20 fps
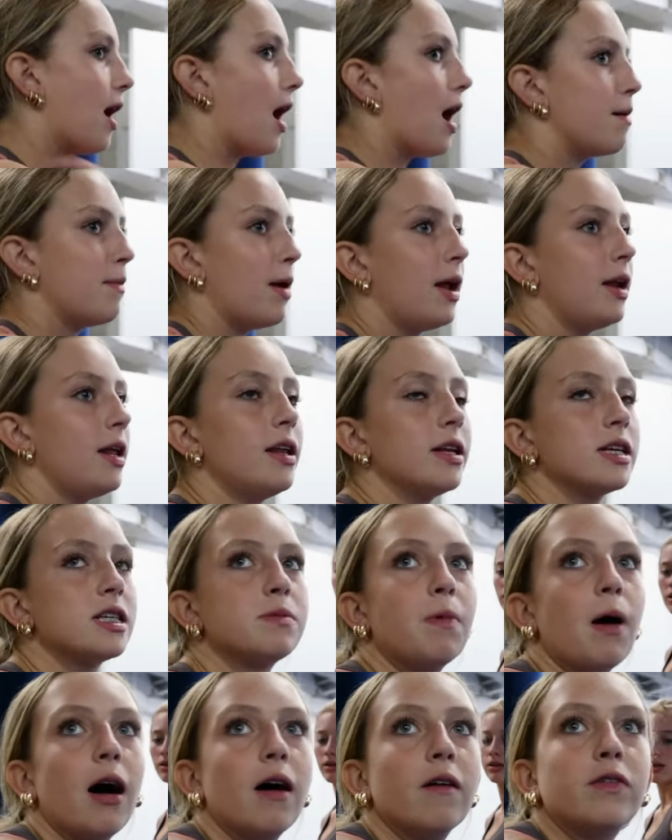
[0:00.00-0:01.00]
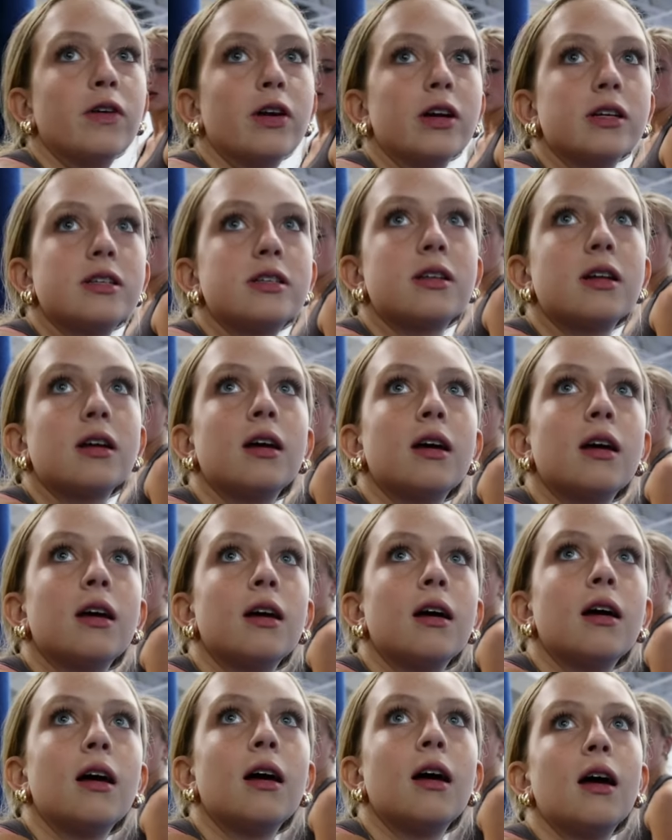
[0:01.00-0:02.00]
I may need a spot first. No, you
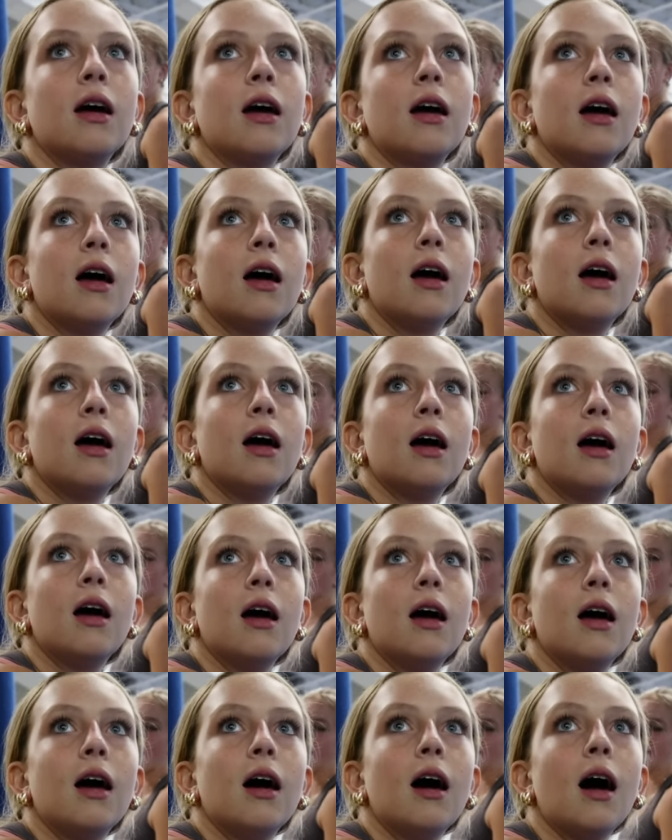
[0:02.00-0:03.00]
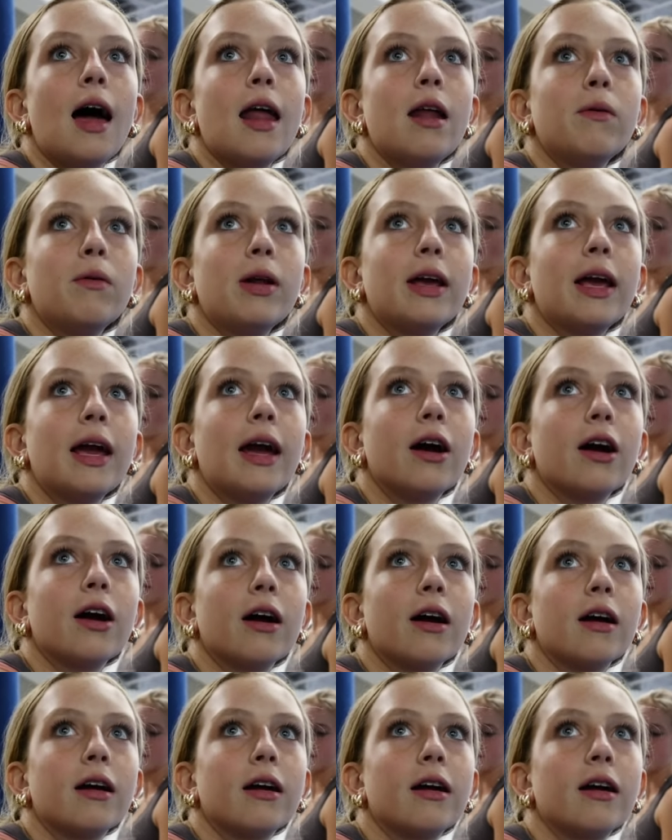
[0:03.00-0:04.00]
don't need a spot, Weston. You do not need I don't want to get
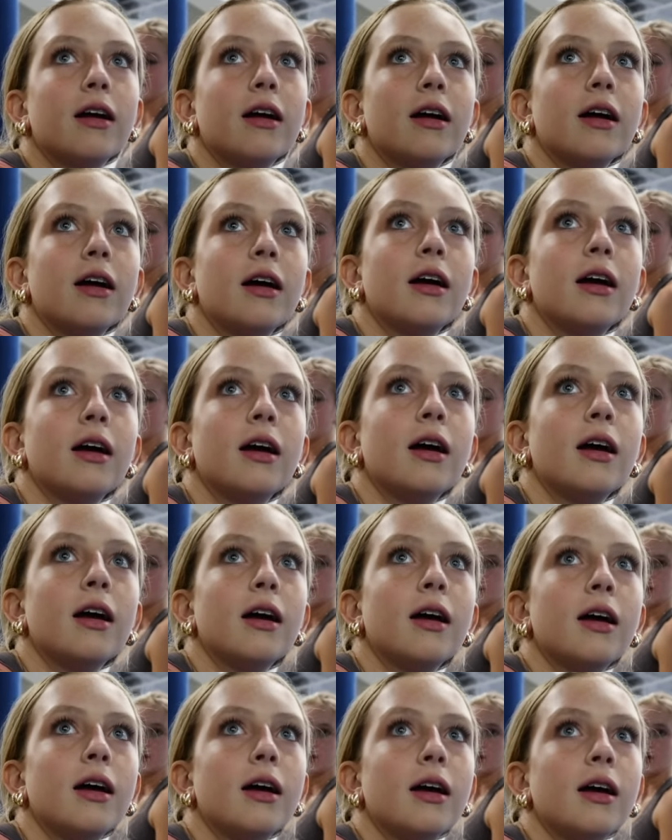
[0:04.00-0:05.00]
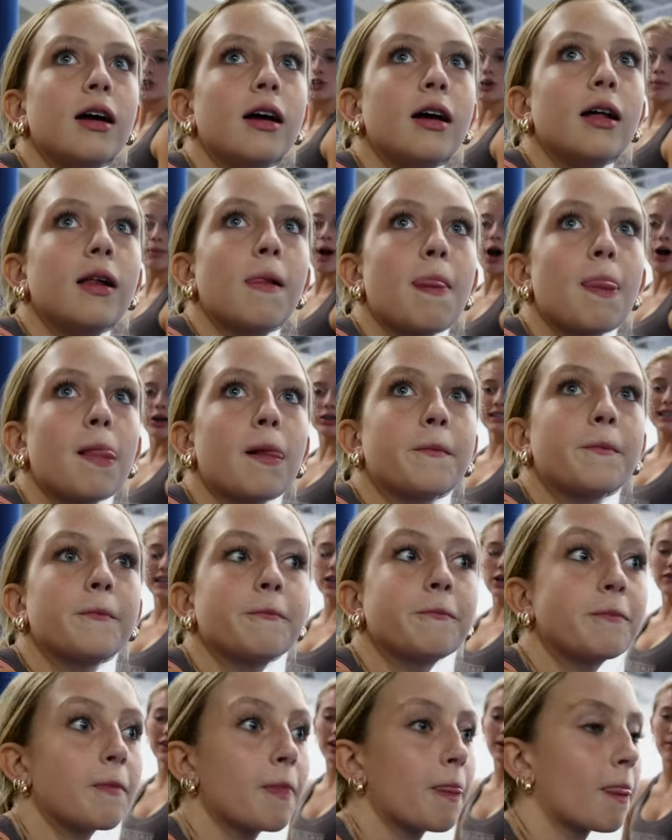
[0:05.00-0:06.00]
hurt. You're not going to get hurt. I'll
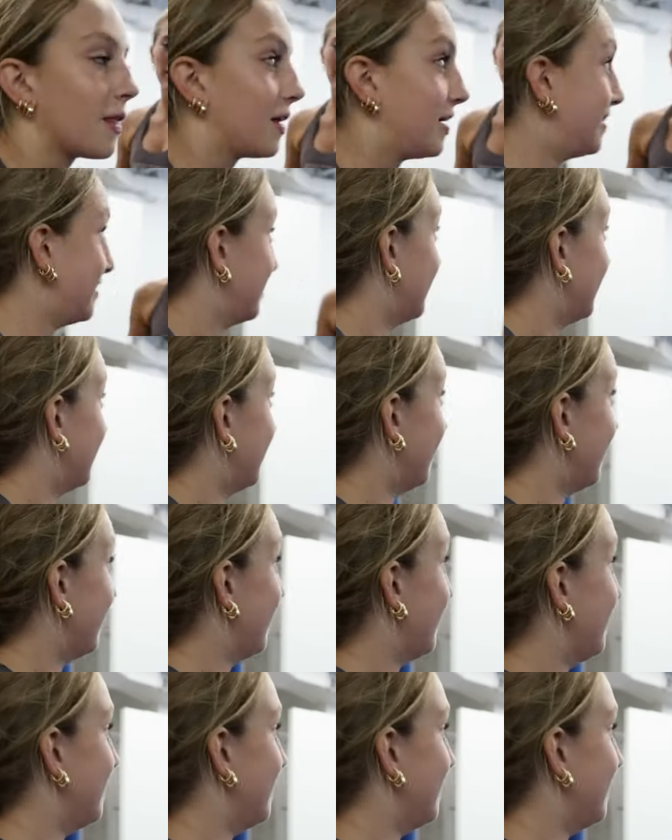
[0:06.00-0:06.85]
stand over there and make sure you don't hit the wall.